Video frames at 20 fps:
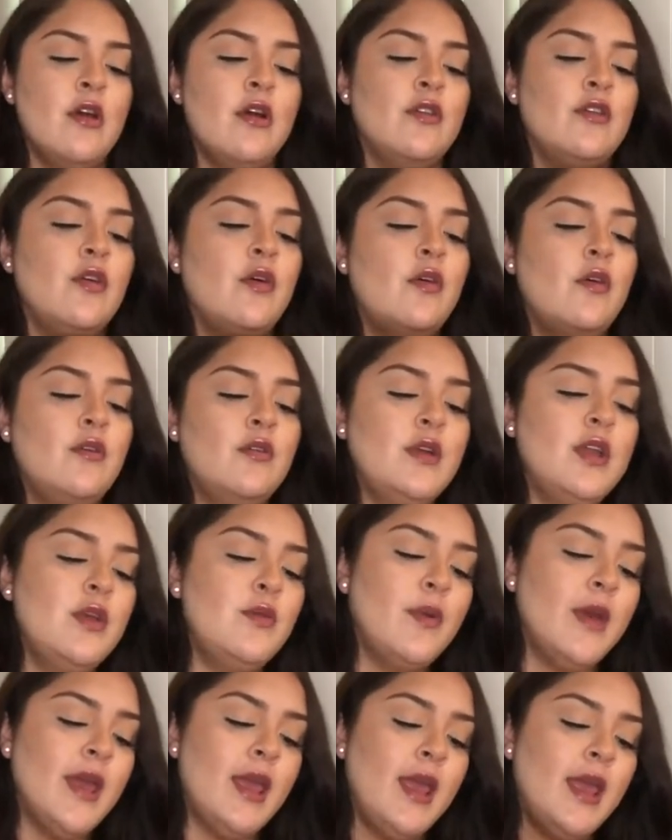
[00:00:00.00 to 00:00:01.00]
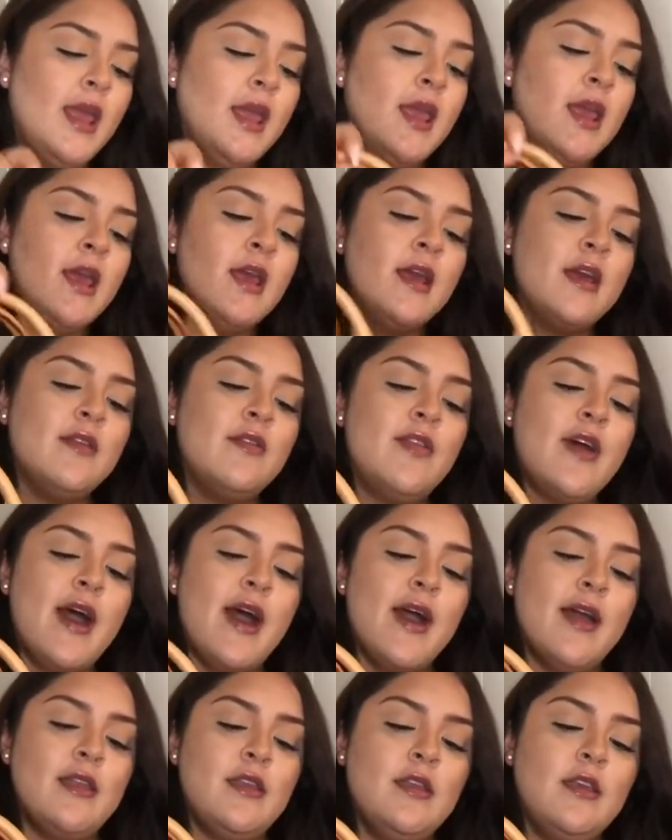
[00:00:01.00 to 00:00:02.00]
The only way
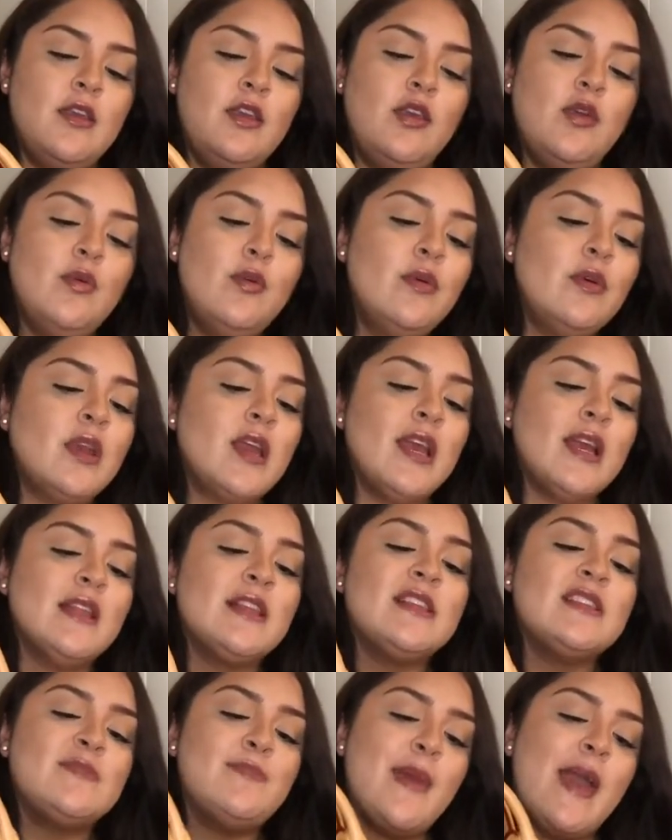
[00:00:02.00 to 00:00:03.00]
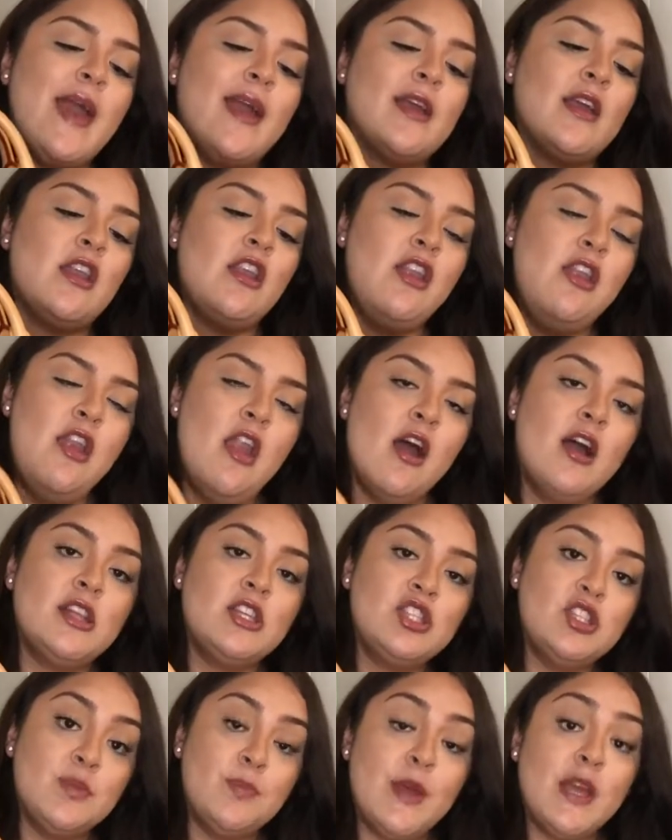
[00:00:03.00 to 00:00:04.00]
that you would get this bag not
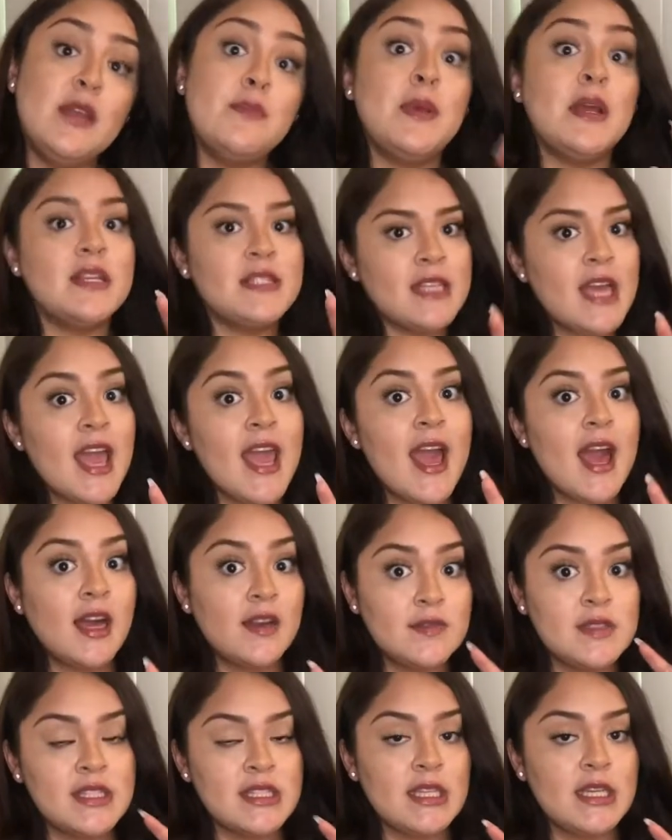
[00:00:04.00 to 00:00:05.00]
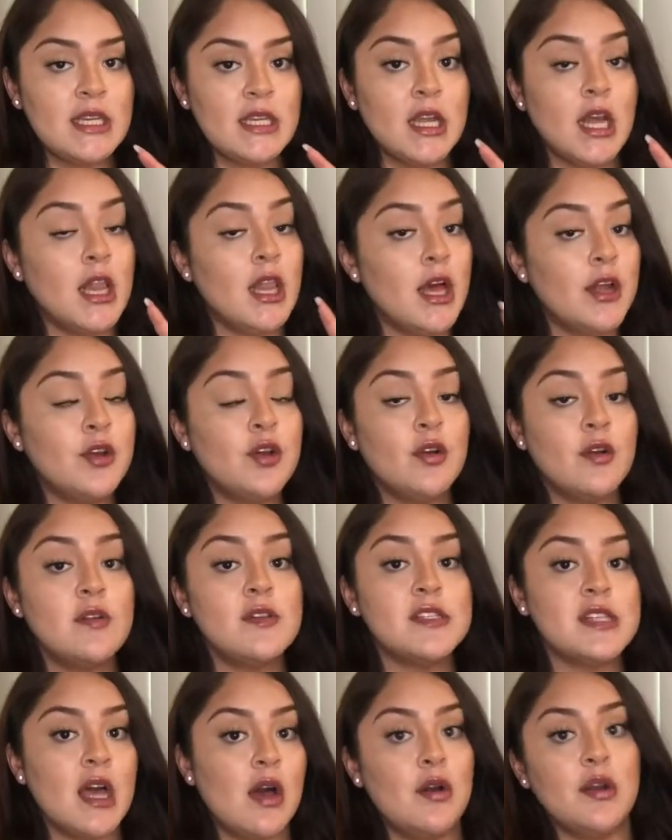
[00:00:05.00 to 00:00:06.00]
to bend, because I have seen a lot of
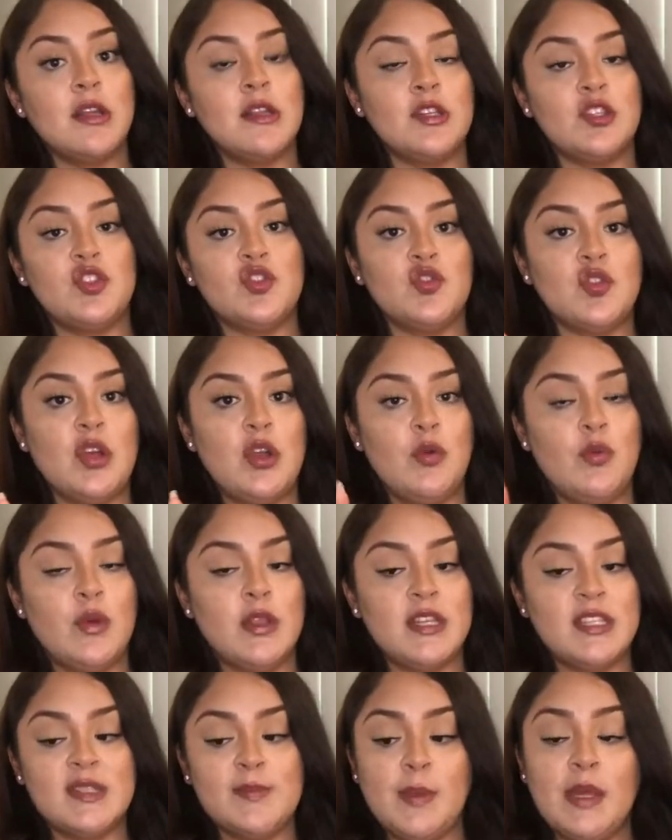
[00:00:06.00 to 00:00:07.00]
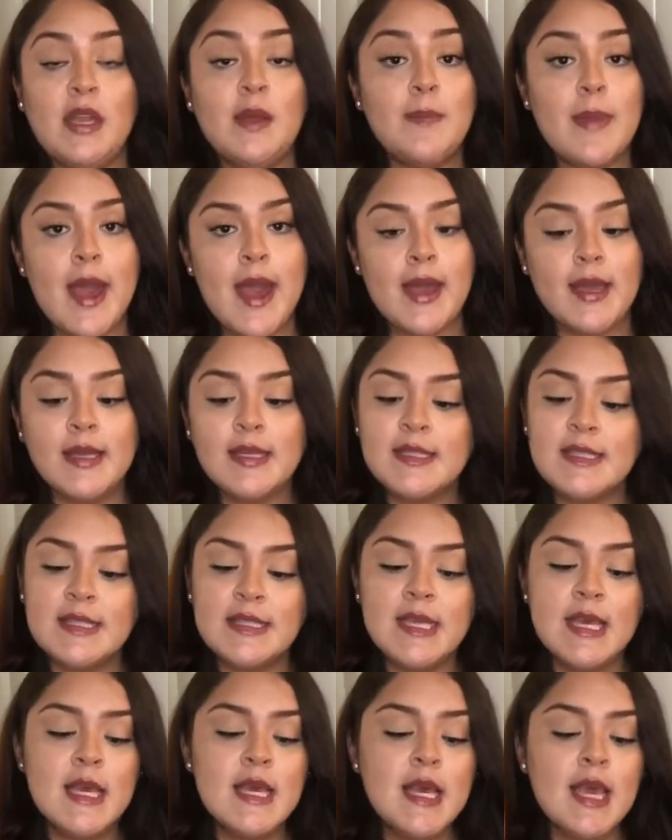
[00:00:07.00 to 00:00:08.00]
girls out in the street with the Speedy bags,
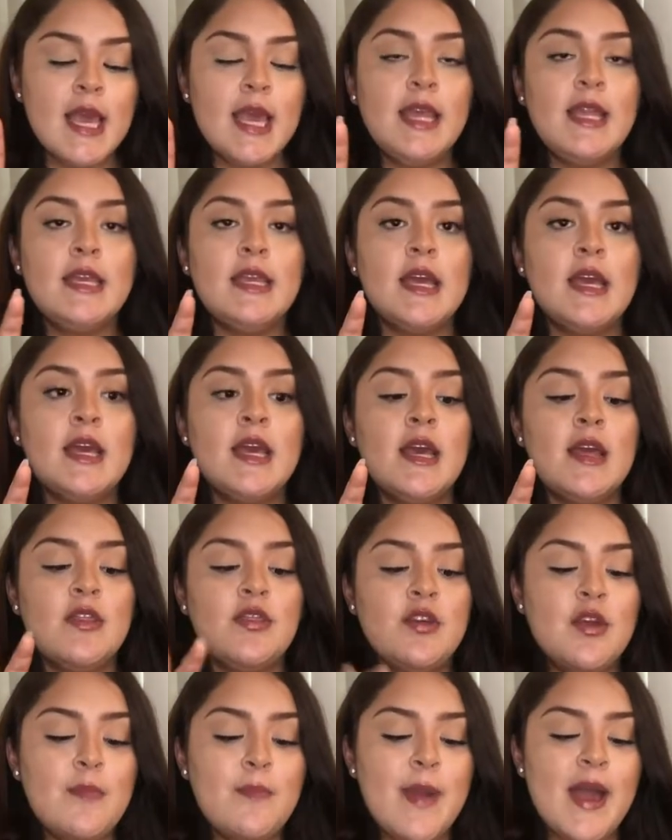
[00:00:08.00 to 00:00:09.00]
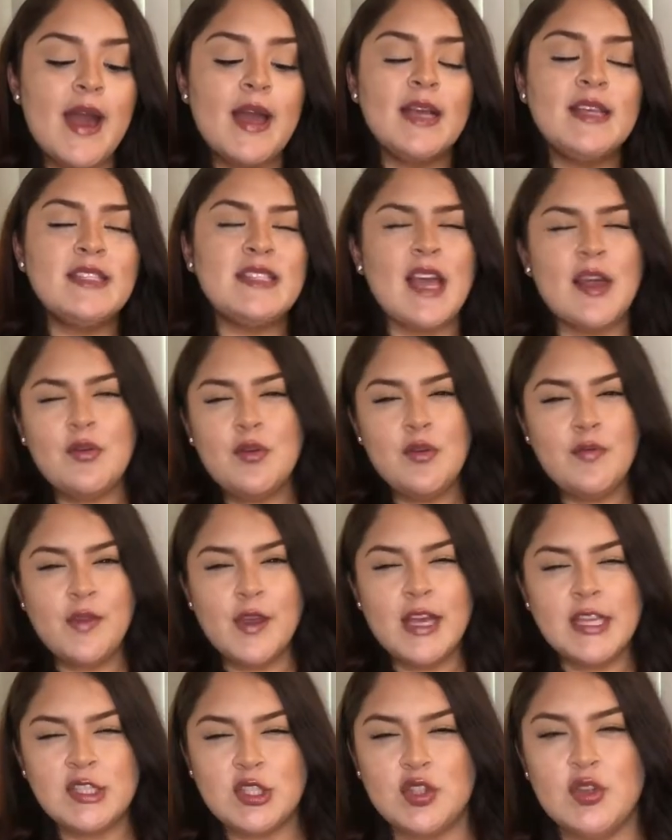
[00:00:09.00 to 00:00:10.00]
and their bags, I don't know if you
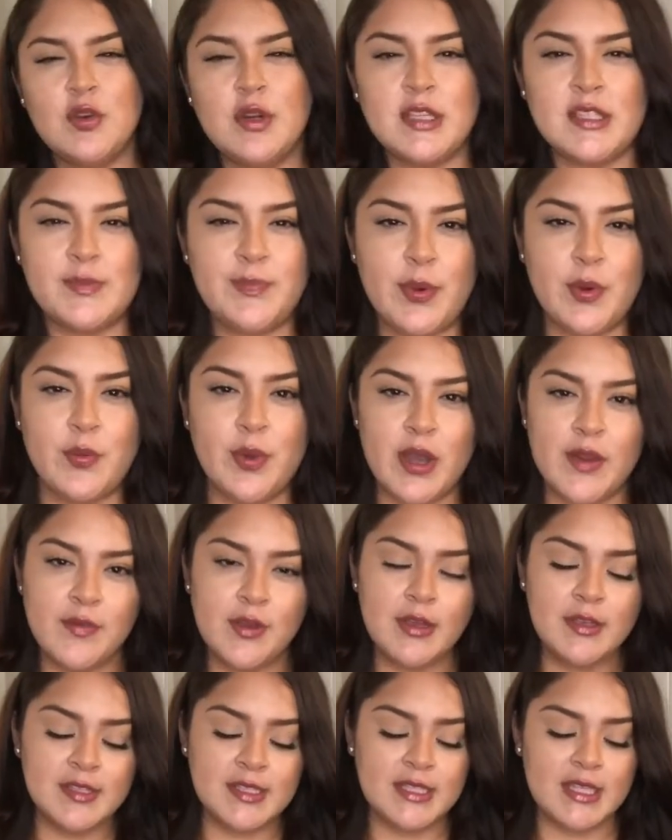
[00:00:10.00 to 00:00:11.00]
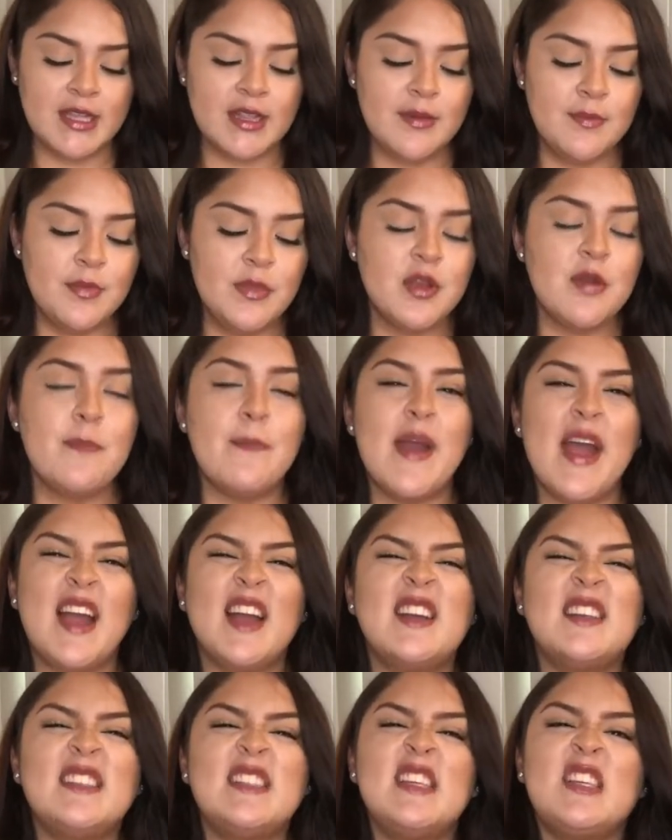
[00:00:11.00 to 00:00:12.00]
guys noticed, but whenever you see them, their
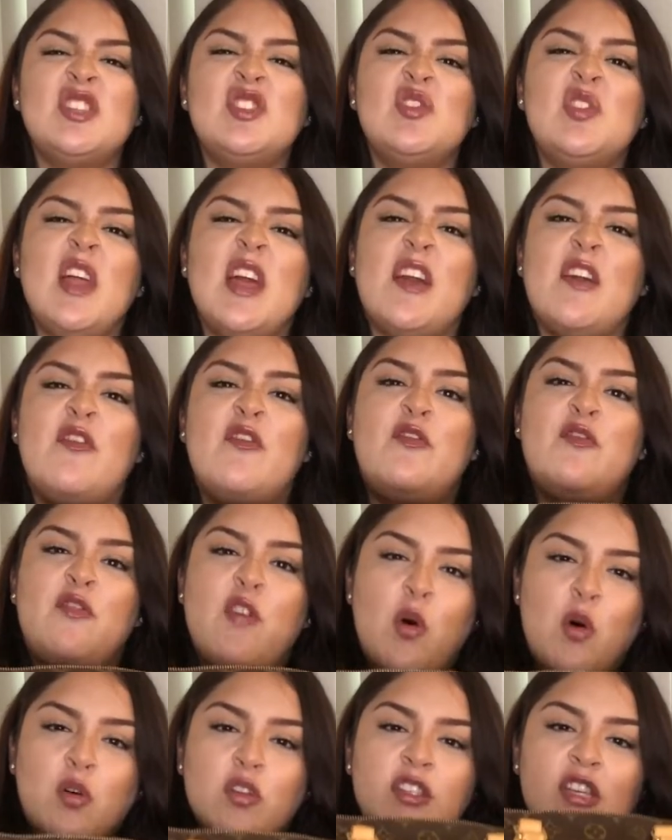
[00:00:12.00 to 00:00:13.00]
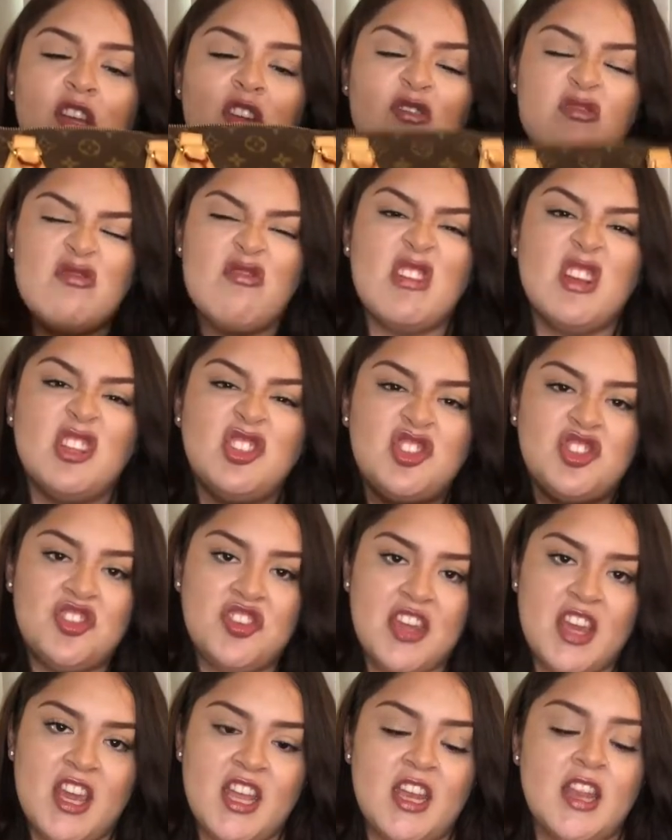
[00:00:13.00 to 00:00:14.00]
bags tend to like fold and crunch
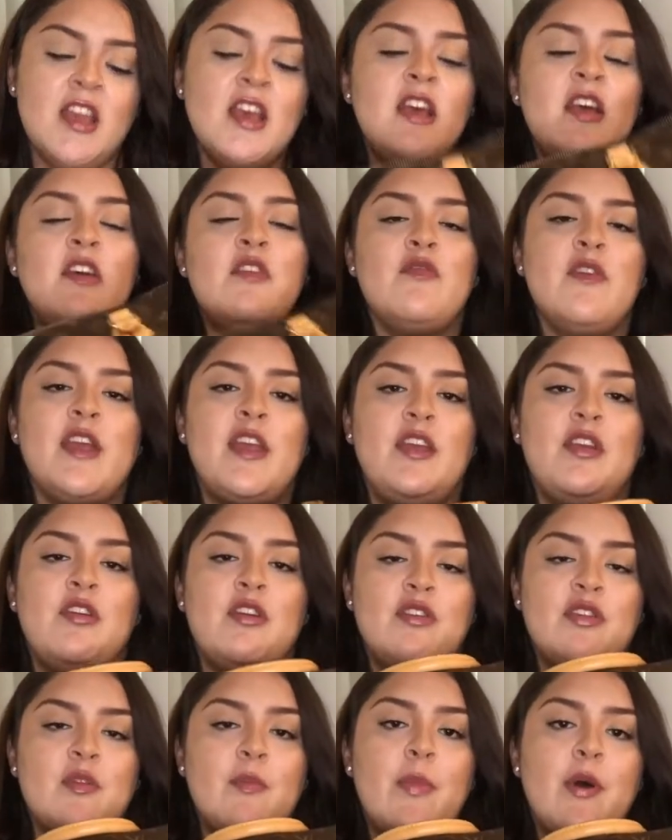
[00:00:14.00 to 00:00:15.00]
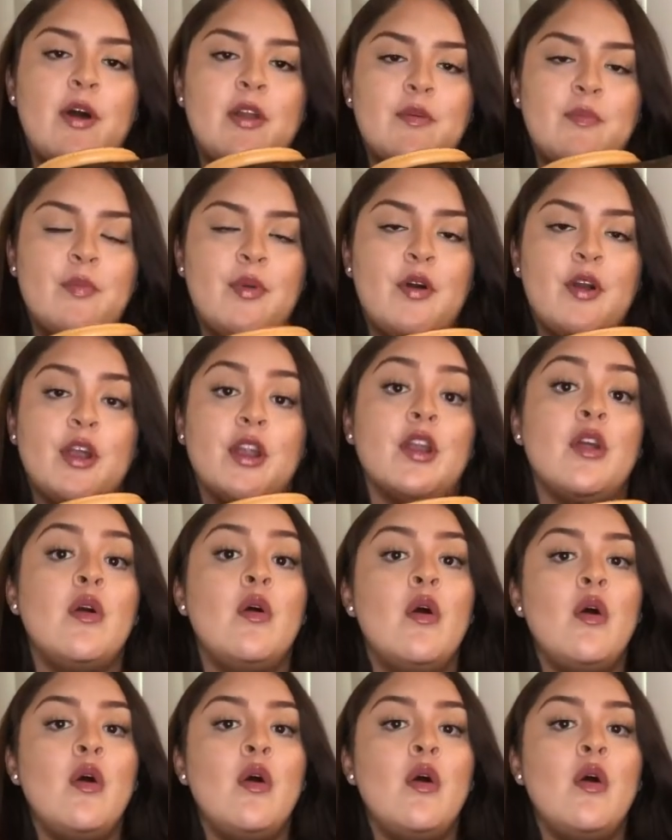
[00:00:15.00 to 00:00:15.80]
in right here in the bottom part.